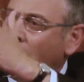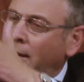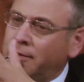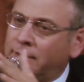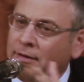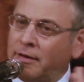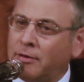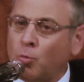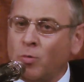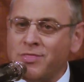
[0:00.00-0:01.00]
I did
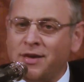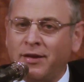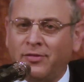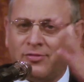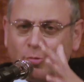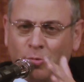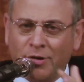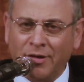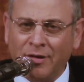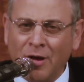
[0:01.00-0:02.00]
it with the
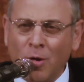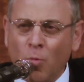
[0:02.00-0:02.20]
history,